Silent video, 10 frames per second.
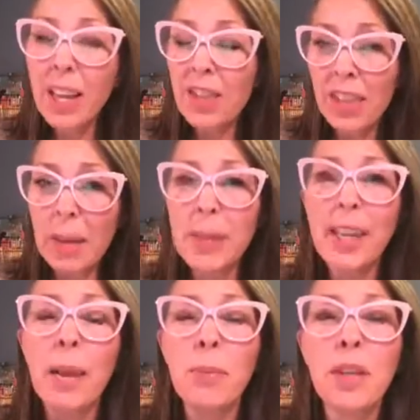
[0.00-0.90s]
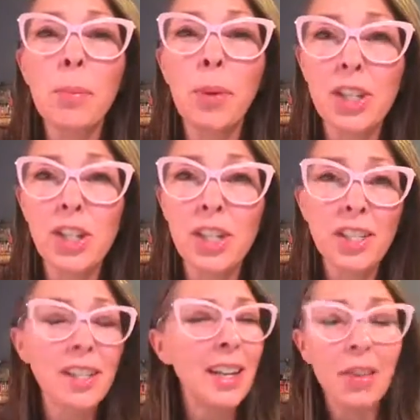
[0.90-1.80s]
And they became the
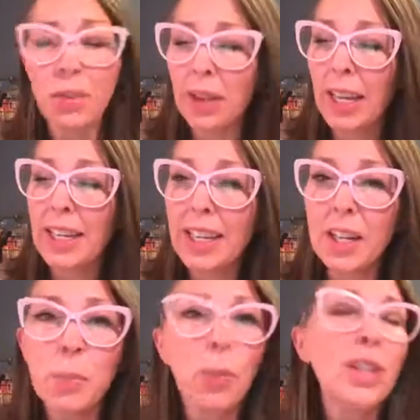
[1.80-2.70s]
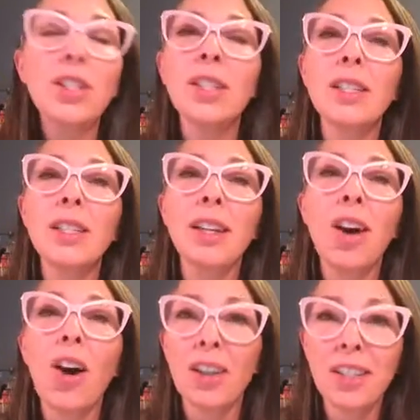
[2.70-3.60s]
Impressionists, and they did impressionistic
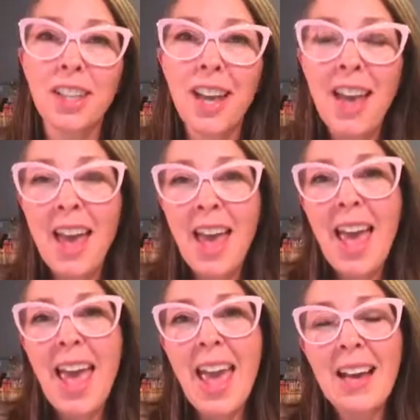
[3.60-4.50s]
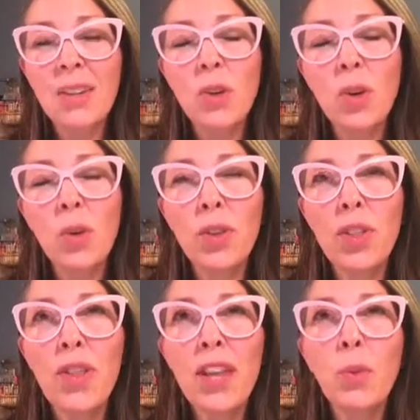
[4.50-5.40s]
art. And the
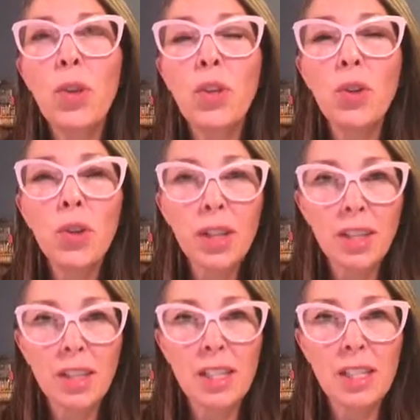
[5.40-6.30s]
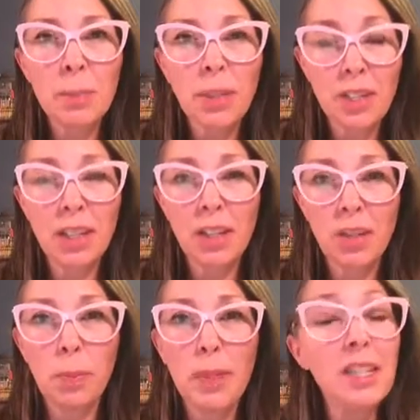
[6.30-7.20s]
thing, when you look at this
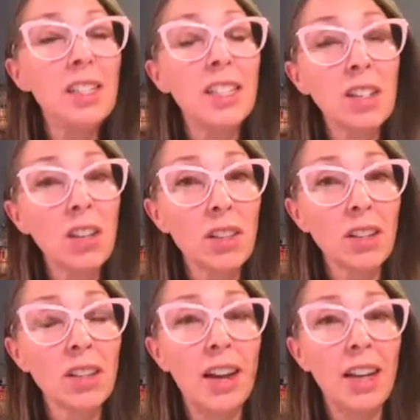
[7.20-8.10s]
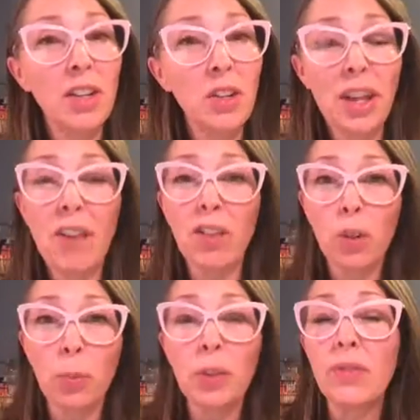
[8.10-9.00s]
particular piece, and it's on the slide, and you can have a
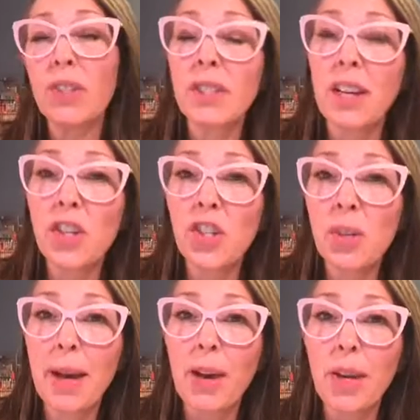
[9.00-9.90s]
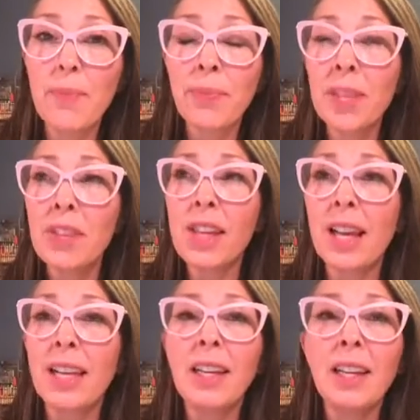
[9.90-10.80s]
little brief discussion about it, is
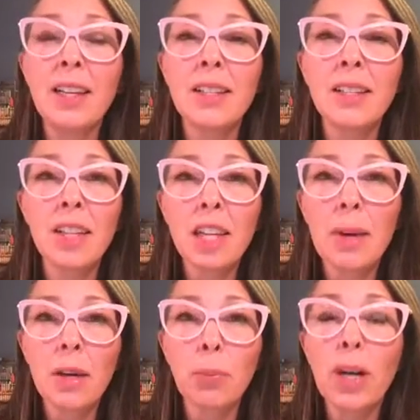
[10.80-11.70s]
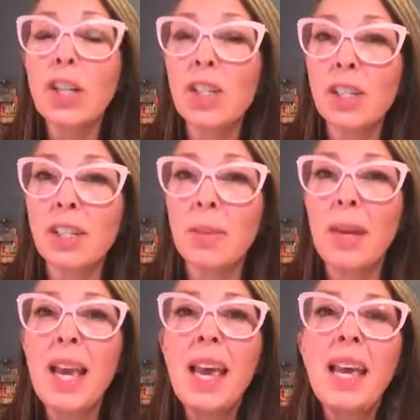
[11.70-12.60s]
that the thing about Impressionism,
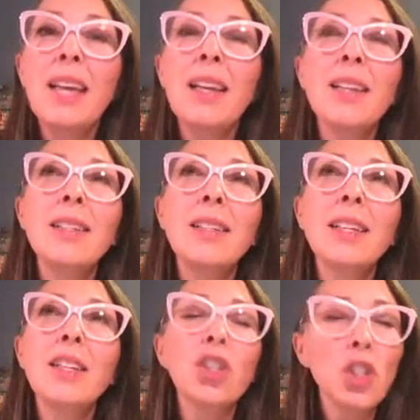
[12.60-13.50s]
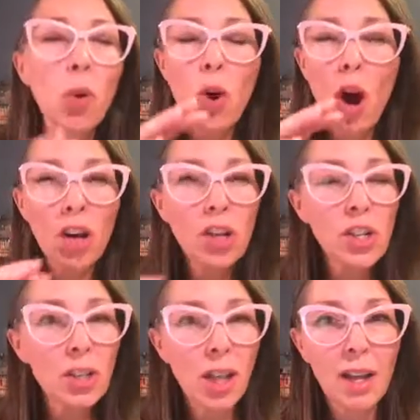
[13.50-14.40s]
there's no
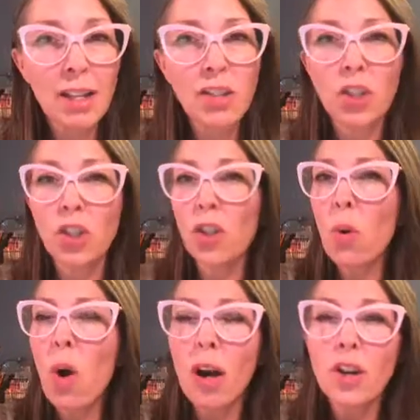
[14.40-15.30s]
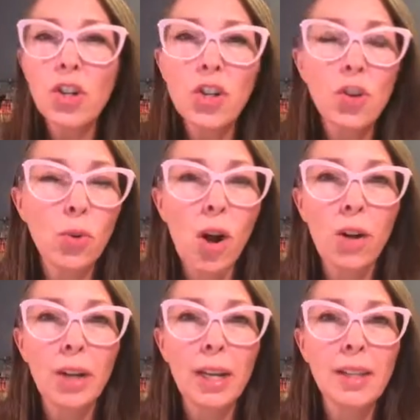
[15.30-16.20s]
harsh lines, there's no harsh
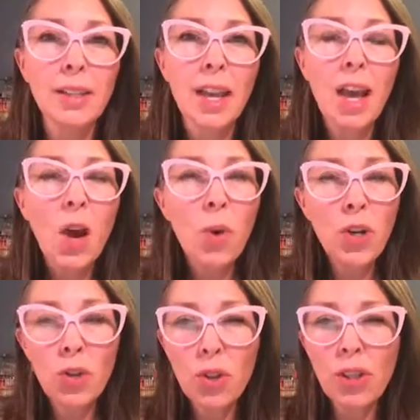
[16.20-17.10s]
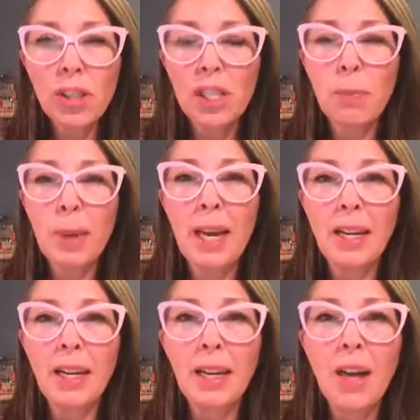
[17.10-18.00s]
drawings. When you look at this
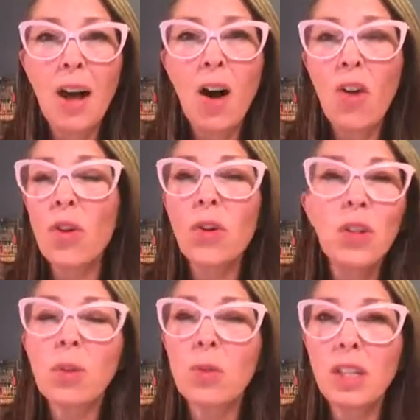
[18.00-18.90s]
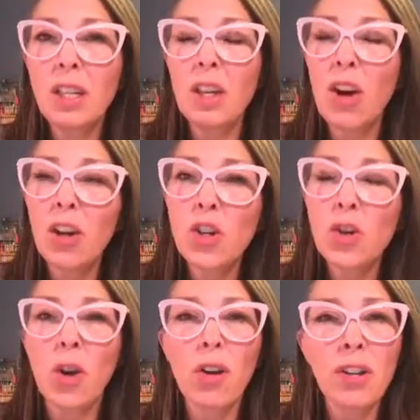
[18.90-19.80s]
painting, although you don't see any harsh
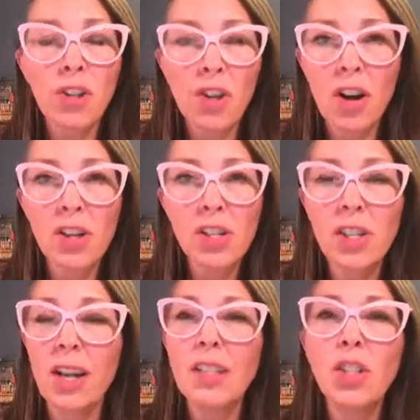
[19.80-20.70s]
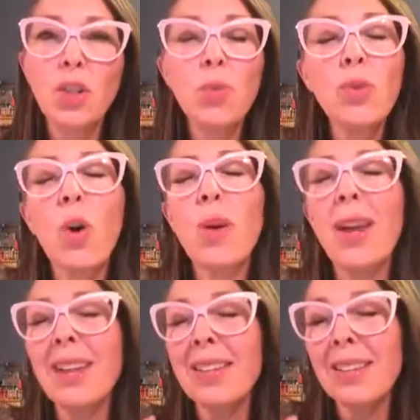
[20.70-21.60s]
drawings and harsh lines, you know
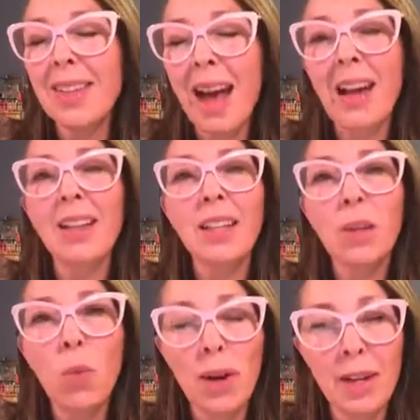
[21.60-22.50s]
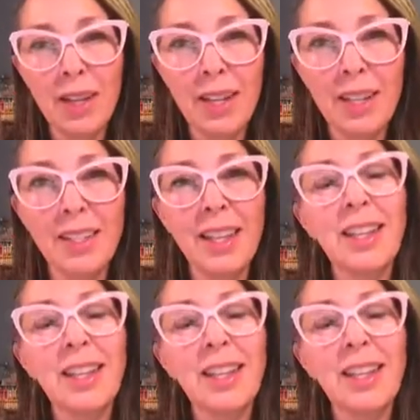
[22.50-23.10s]
exactly what it is.